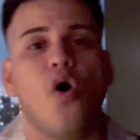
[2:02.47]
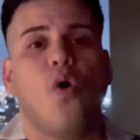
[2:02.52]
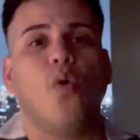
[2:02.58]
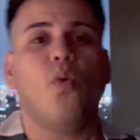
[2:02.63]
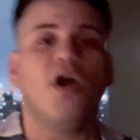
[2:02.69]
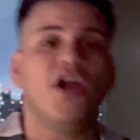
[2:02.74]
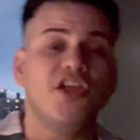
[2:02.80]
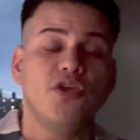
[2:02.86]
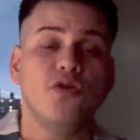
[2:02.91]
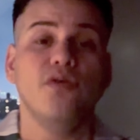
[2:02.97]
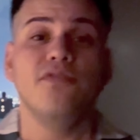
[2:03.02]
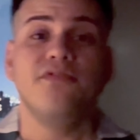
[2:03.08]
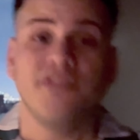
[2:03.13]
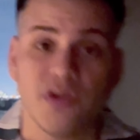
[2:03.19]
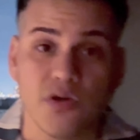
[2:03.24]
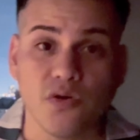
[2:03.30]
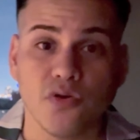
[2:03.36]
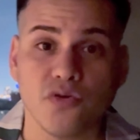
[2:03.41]
where
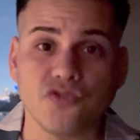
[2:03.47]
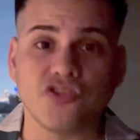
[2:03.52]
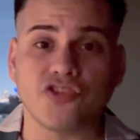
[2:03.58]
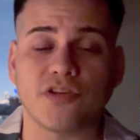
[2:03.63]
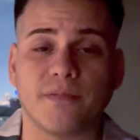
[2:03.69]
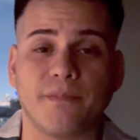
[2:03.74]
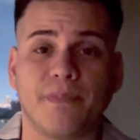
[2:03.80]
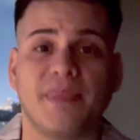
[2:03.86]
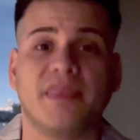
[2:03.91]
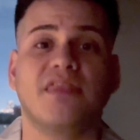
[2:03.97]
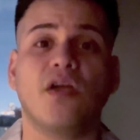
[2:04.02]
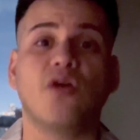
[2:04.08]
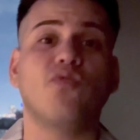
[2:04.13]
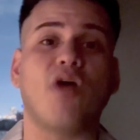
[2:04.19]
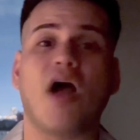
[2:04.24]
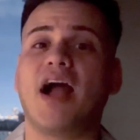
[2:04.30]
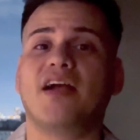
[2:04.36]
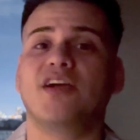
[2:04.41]
you've used
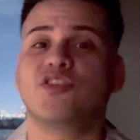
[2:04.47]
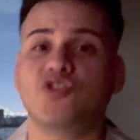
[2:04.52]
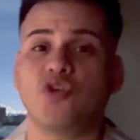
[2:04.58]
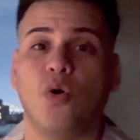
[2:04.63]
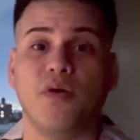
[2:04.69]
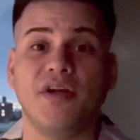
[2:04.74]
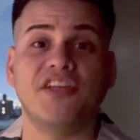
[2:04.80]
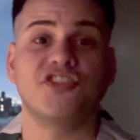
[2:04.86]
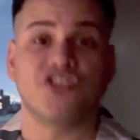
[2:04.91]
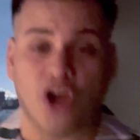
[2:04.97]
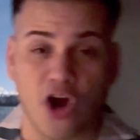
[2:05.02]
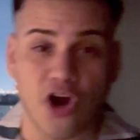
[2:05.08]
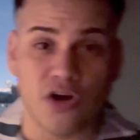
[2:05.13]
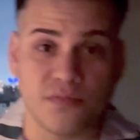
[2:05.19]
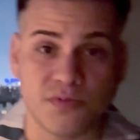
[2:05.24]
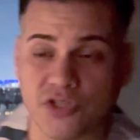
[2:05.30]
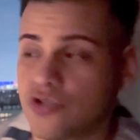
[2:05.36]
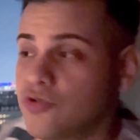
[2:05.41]
derogatory
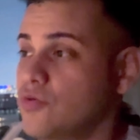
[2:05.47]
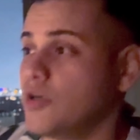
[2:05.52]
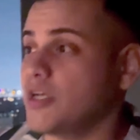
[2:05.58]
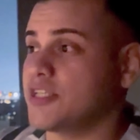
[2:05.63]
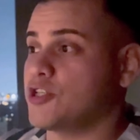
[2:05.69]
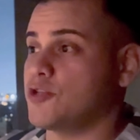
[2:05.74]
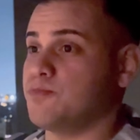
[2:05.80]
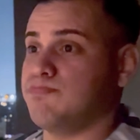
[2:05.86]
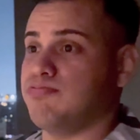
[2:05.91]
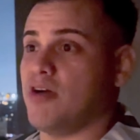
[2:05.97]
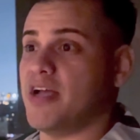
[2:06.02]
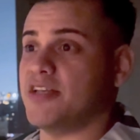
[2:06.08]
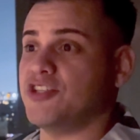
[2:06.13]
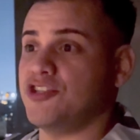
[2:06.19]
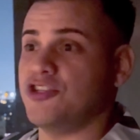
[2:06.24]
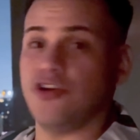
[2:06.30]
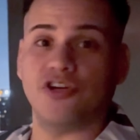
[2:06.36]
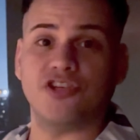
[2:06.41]
terms to
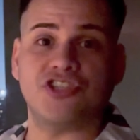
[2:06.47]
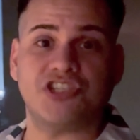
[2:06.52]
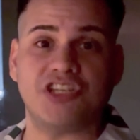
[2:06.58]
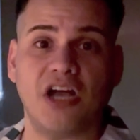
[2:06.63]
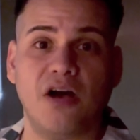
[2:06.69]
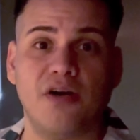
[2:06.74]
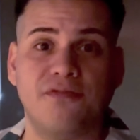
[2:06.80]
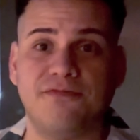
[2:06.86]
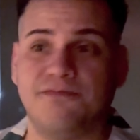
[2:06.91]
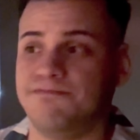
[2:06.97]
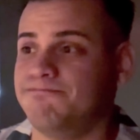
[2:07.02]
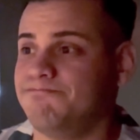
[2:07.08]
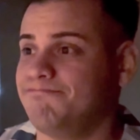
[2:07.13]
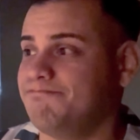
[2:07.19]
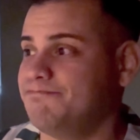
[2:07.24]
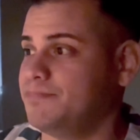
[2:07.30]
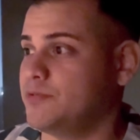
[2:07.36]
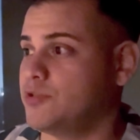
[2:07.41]
express yourself
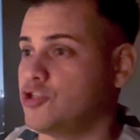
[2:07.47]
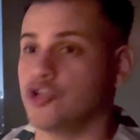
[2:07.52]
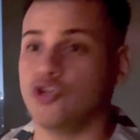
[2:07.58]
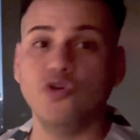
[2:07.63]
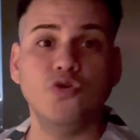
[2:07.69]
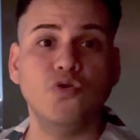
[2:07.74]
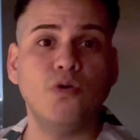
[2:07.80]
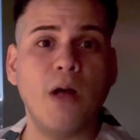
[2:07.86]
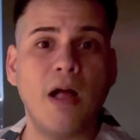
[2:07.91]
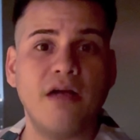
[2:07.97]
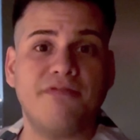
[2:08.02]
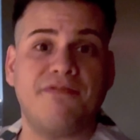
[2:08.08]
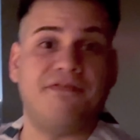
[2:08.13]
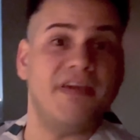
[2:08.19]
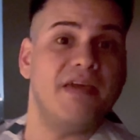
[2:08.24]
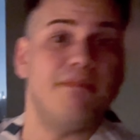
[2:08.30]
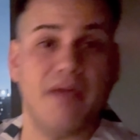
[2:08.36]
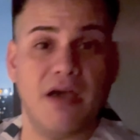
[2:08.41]
to
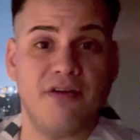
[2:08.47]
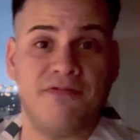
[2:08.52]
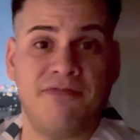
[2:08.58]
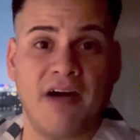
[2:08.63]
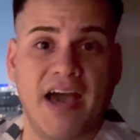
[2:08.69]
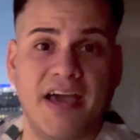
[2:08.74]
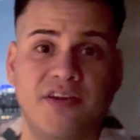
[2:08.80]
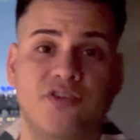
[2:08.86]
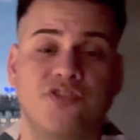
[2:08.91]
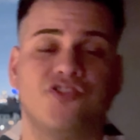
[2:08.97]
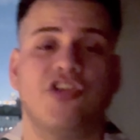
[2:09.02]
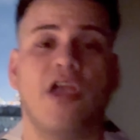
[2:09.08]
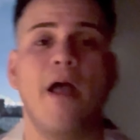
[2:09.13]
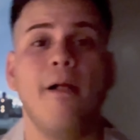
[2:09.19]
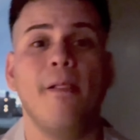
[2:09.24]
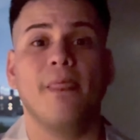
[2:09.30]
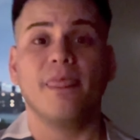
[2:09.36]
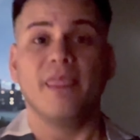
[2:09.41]
female fighters.
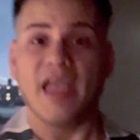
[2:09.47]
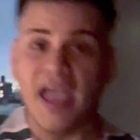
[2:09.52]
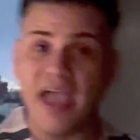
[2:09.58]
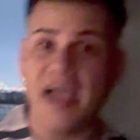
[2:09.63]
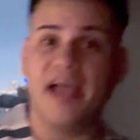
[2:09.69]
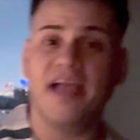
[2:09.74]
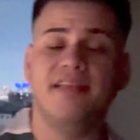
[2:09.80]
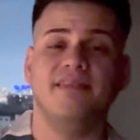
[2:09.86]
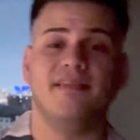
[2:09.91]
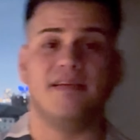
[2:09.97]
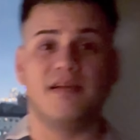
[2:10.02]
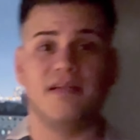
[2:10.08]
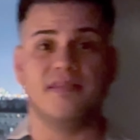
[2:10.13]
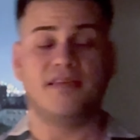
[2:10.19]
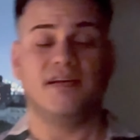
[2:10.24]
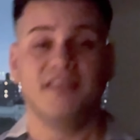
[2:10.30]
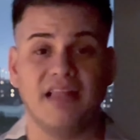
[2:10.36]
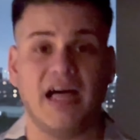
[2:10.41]
And
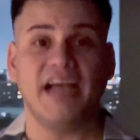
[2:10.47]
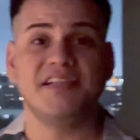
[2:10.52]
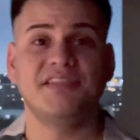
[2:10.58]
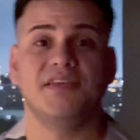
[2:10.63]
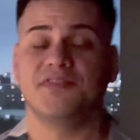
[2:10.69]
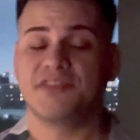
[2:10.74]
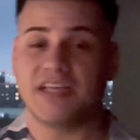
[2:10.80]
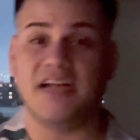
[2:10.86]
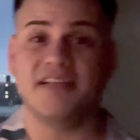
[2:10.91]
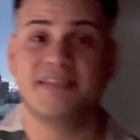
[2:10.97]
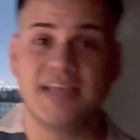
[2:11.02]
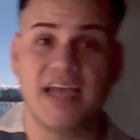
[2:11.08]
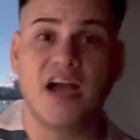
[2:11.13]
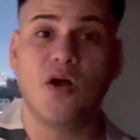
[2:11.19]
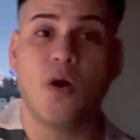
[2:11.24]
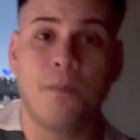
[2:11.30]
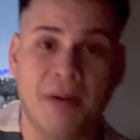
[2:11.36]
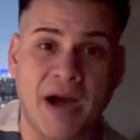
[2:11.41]
the likes of
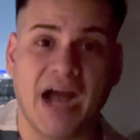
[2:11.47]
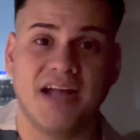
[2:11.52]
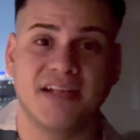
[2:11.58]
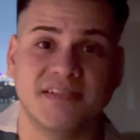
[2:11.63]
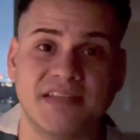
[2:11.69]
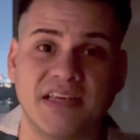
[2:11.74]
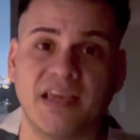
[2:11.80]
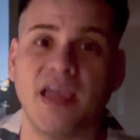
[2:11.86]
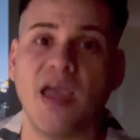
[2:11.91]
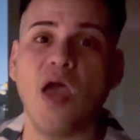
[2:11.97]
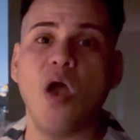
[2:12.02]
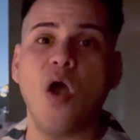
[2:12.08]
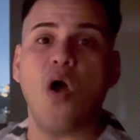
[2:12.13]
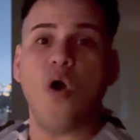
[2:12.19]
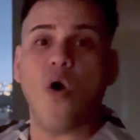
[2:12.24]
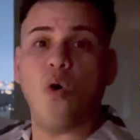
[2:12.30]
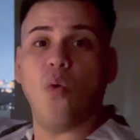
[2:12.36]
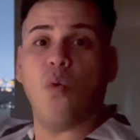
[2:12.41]
Santiago Ponzi,
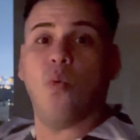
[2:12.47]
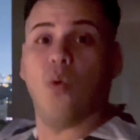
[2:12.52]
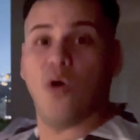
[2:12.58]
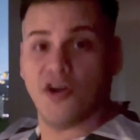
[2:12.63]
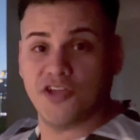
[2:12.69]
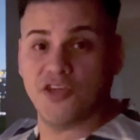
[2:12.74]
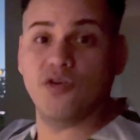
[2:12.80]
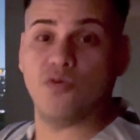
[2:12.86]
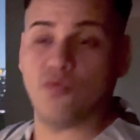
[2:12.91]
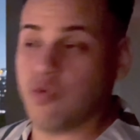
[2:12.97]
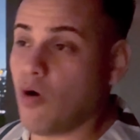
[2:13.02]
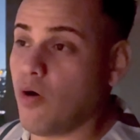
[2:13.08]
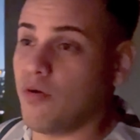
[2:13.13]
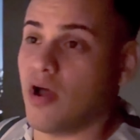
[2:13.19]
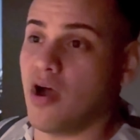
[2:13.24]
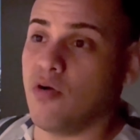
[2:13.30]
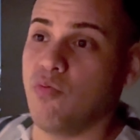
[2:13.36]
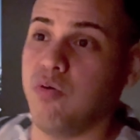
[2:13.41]
where you
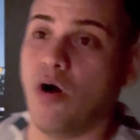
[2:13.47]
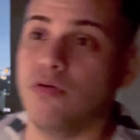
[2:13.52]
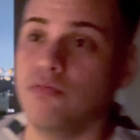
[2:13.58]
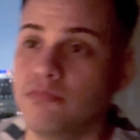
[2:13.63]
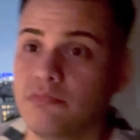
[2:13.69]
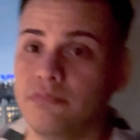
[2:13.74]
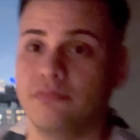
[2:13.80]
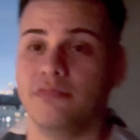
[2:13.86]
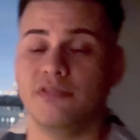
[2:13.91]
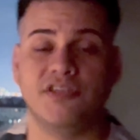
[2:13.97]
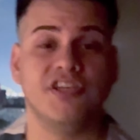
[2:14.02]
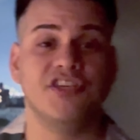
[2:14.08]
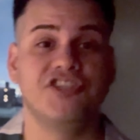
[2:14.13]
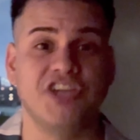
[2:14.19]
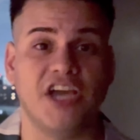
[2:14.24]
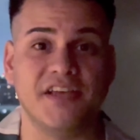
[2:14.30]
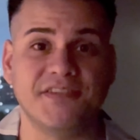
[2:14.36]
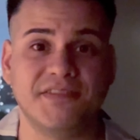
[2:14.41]
quote unquote
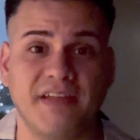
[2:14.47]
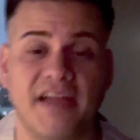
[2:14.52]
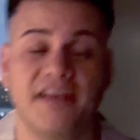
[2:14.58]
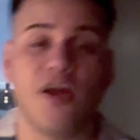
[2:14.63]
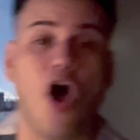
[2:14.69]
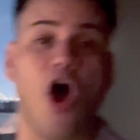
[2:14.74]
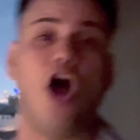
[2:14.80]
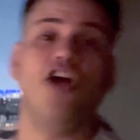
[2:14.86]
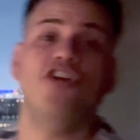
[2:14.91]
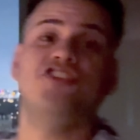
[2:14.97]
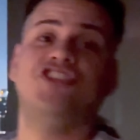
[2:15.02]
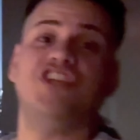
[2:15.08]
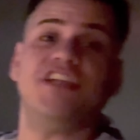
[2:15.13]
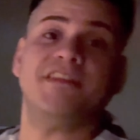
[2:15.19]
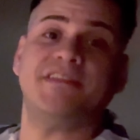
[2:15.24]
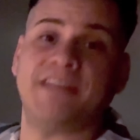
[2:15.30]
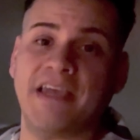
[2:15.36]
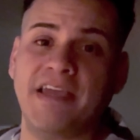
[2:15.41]
suggest that
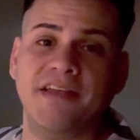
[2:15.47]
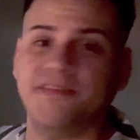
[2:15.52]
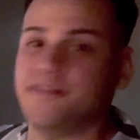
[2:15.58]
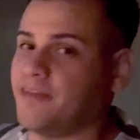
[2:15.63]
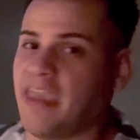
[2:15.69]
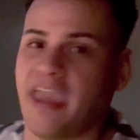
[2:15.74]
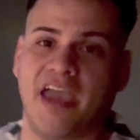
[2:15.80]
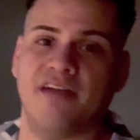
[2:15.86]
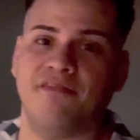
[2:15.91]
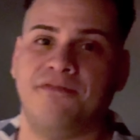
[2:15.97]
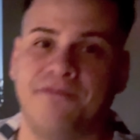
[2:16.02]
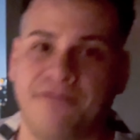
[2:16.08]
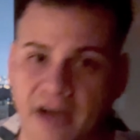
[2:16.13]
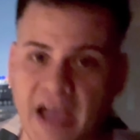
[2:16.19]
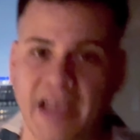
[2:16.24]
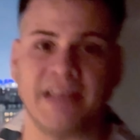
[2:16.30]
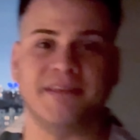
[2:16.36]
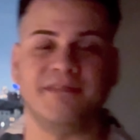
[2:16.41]
Argentines can't
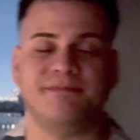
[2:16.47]
fight.